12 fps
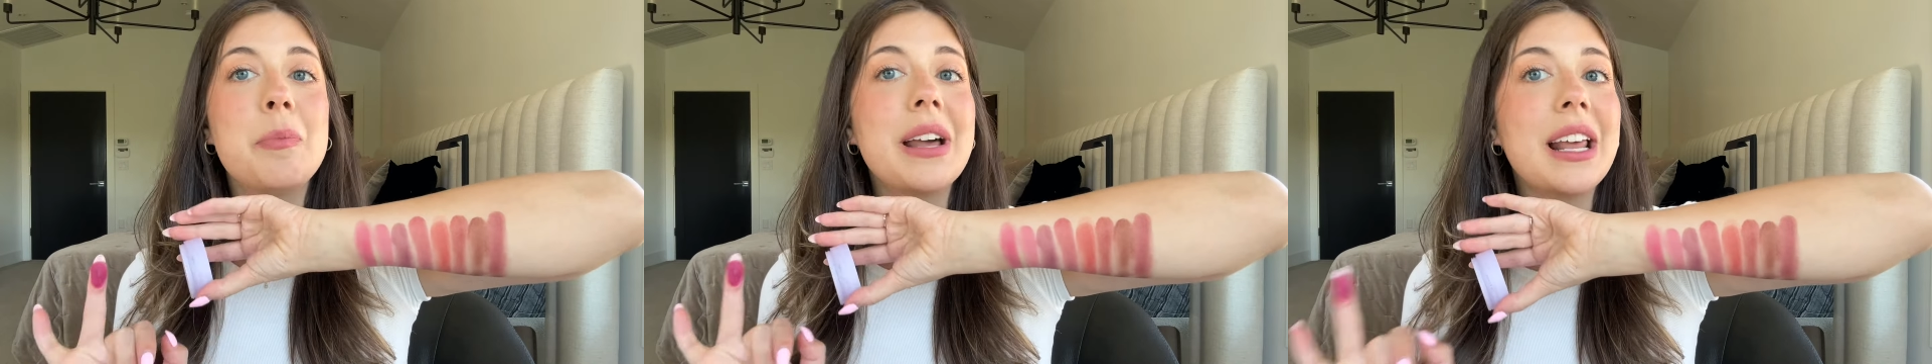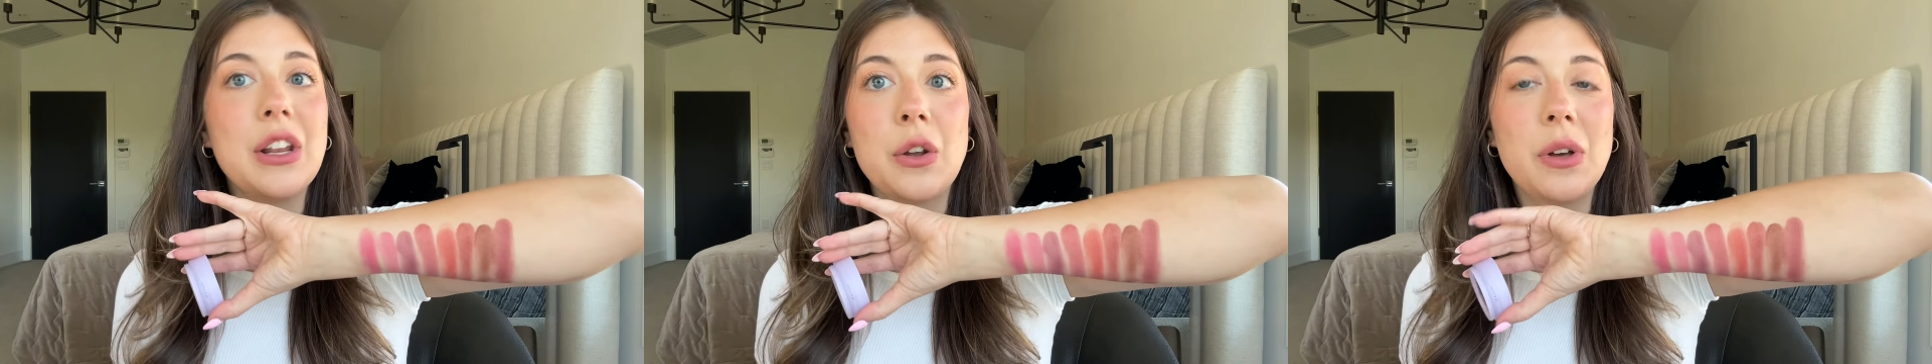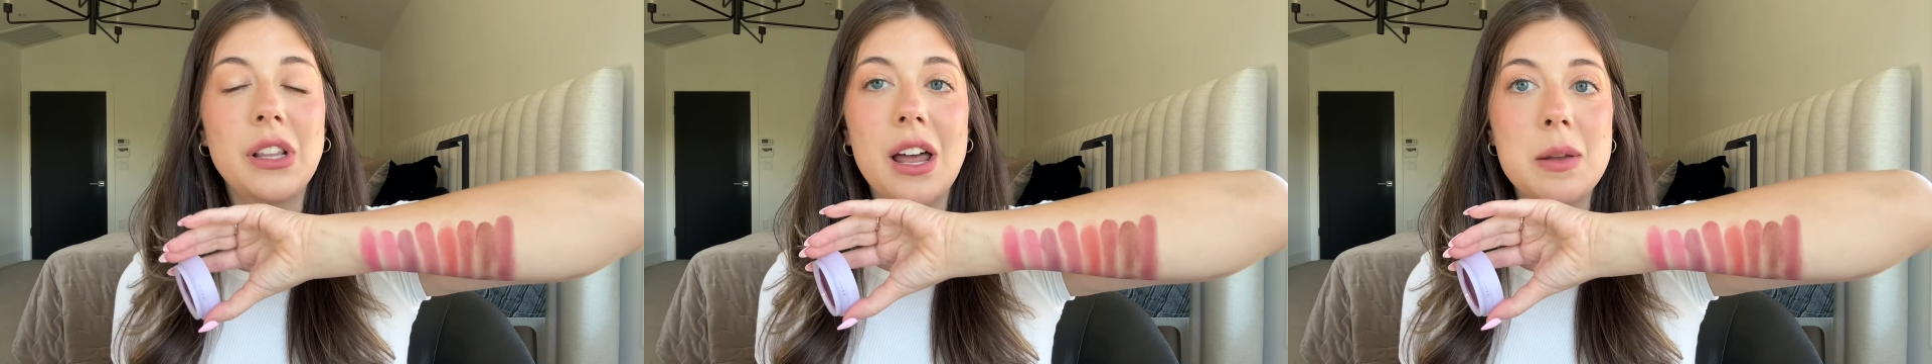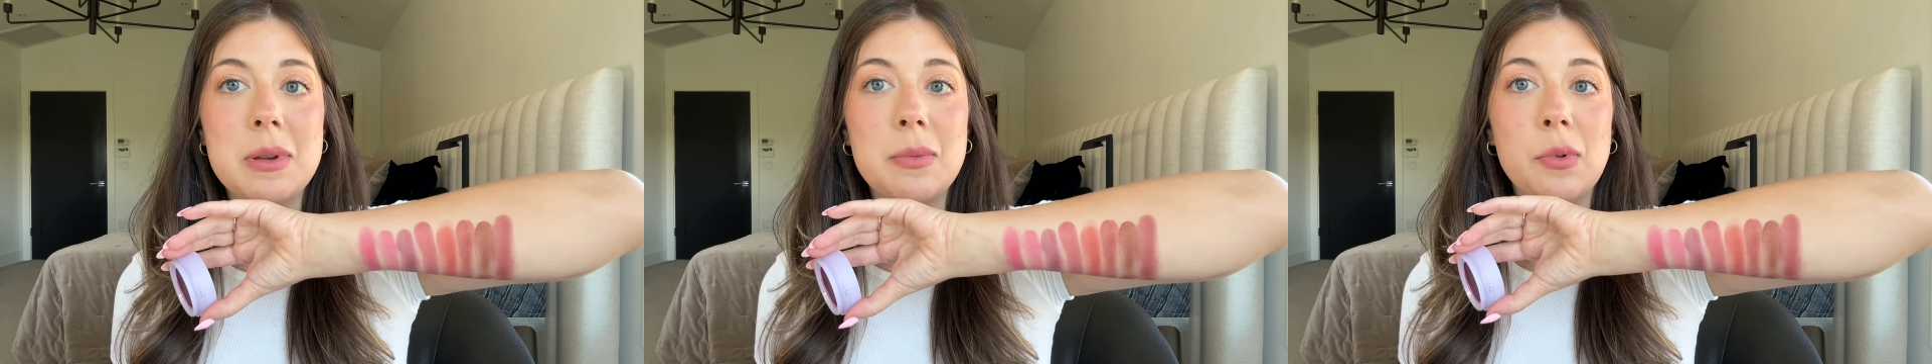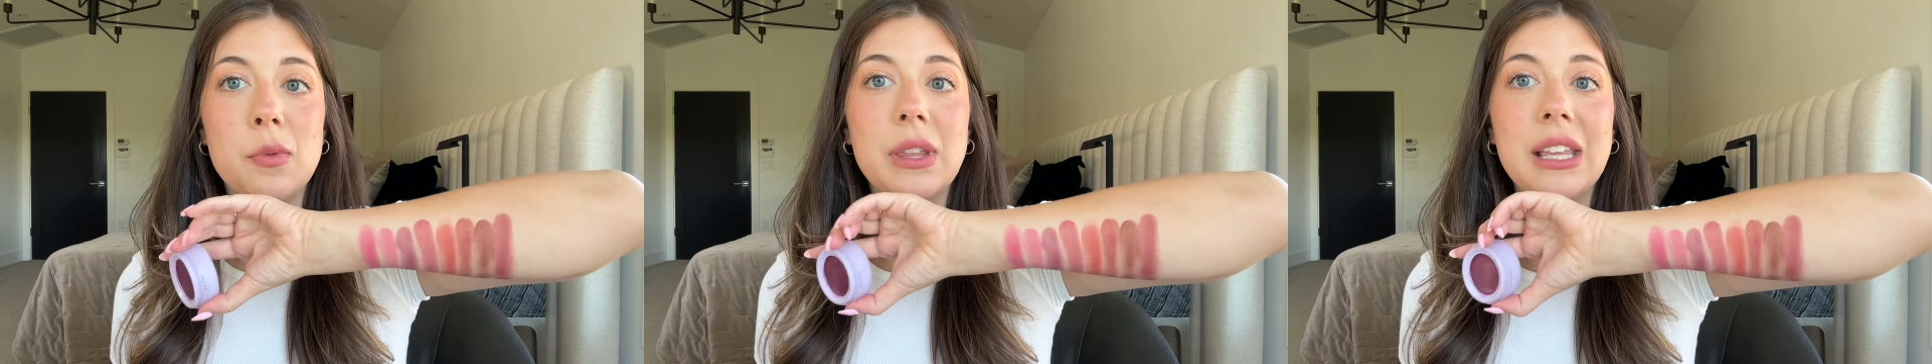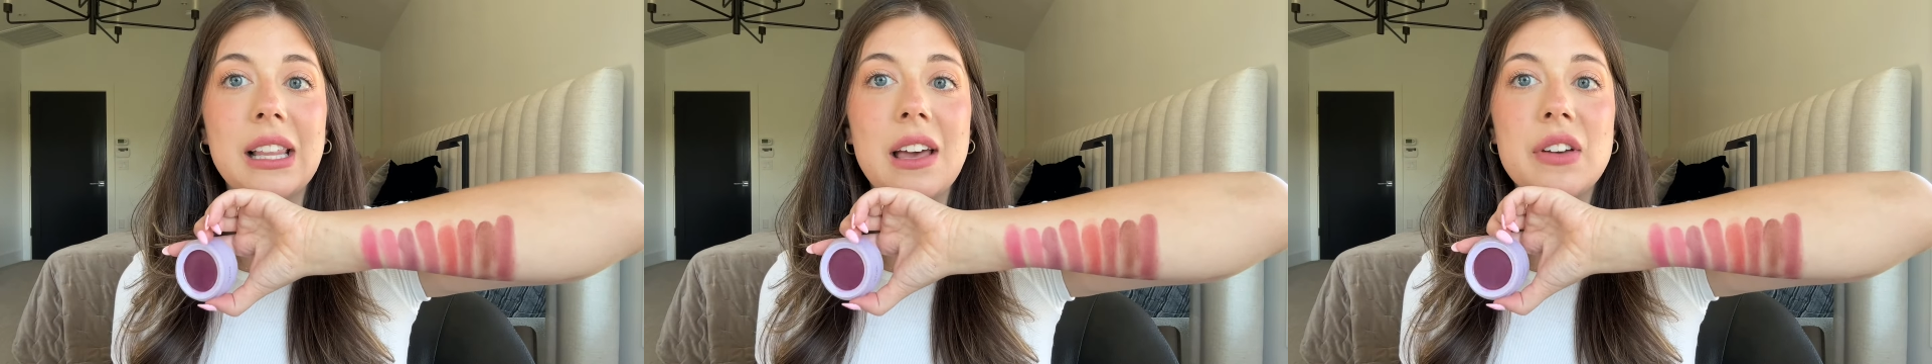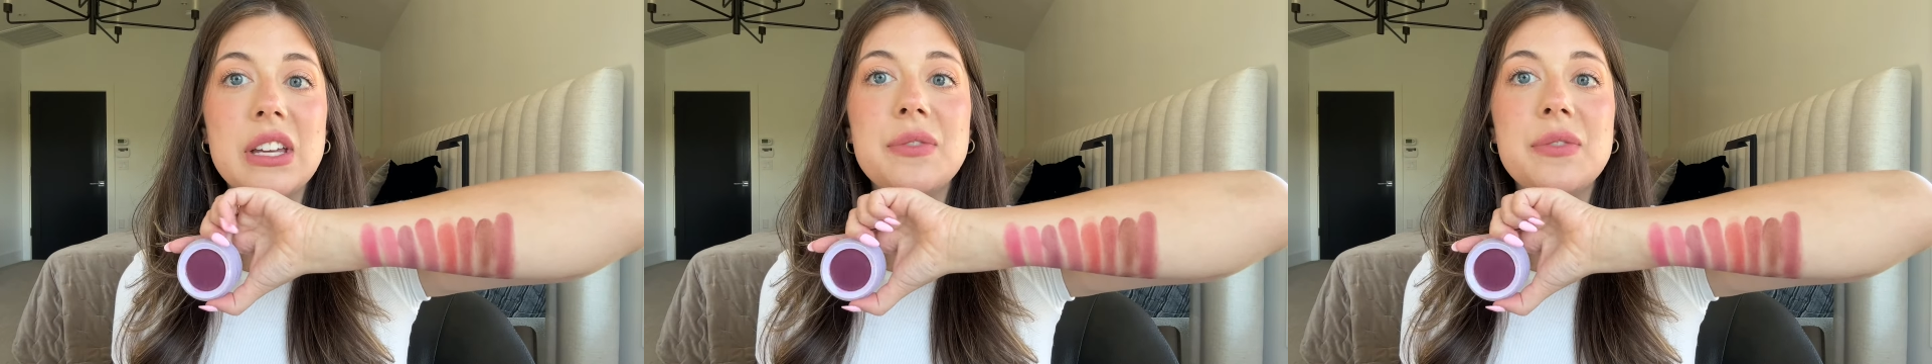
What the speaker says: but I know a lot of people really love it.